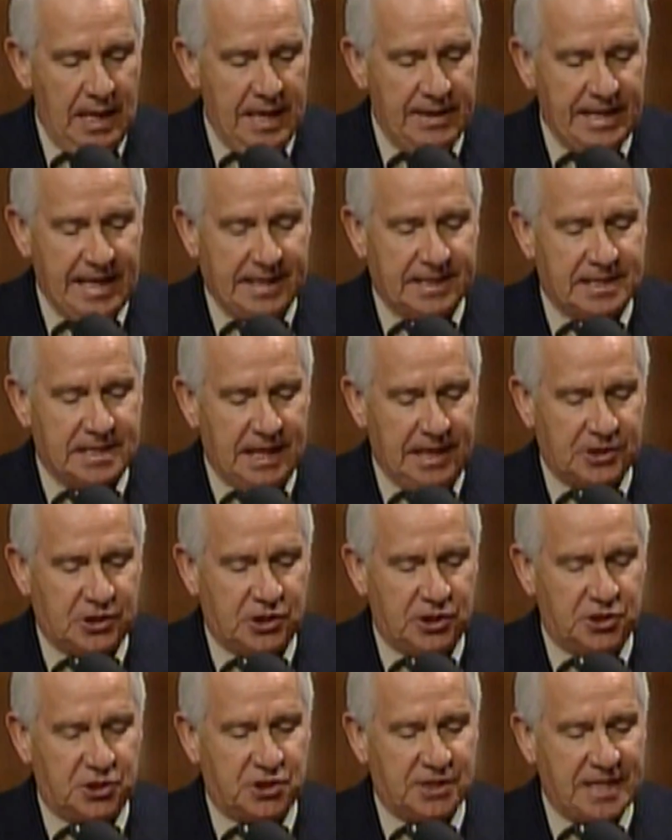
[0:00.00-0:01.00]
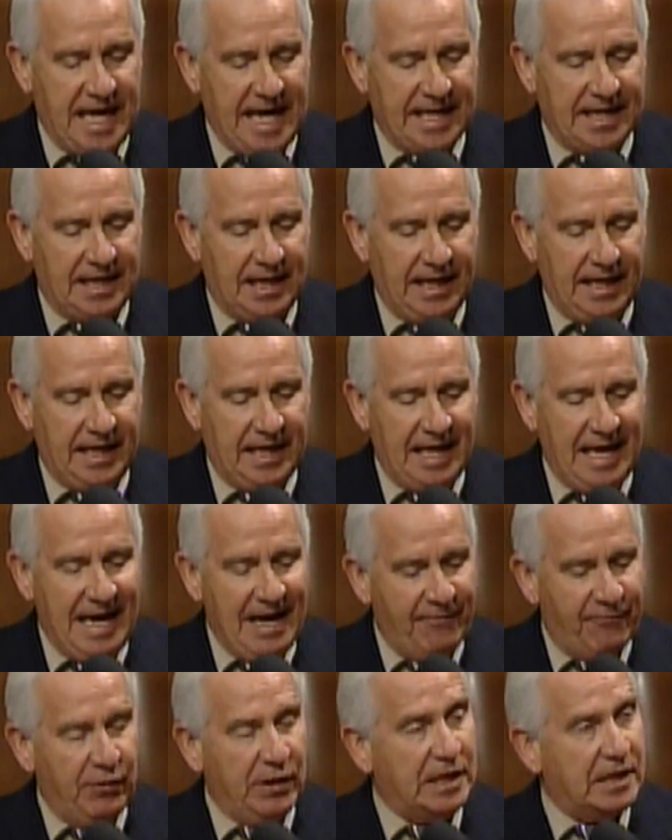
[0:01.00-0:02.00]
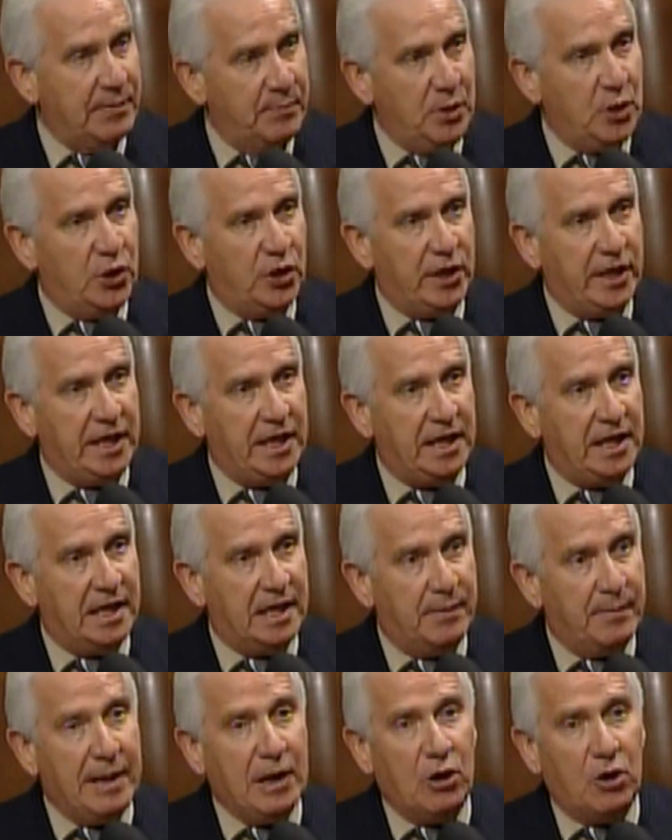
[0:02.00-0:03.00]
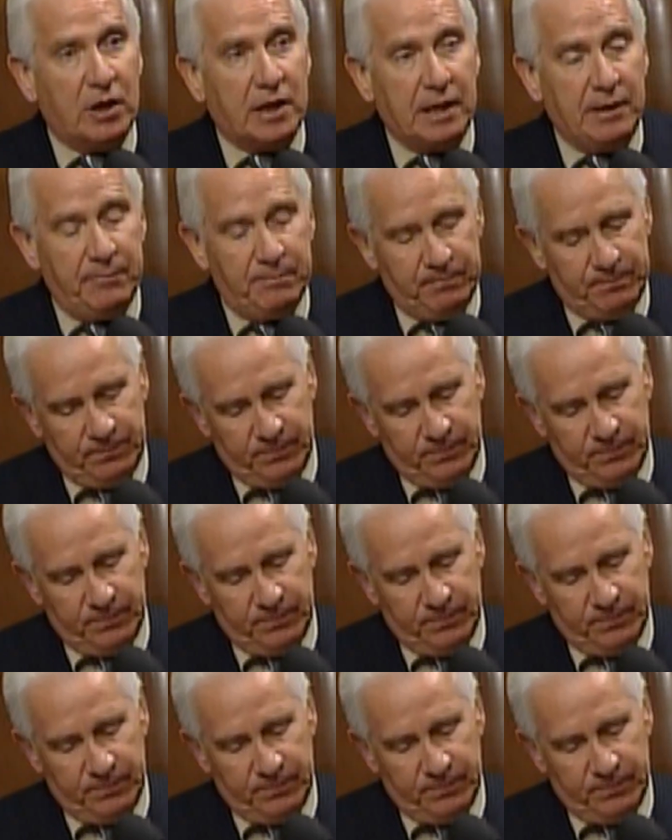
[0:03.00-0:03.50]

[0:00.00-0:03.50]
that touches, sadly, every community in America.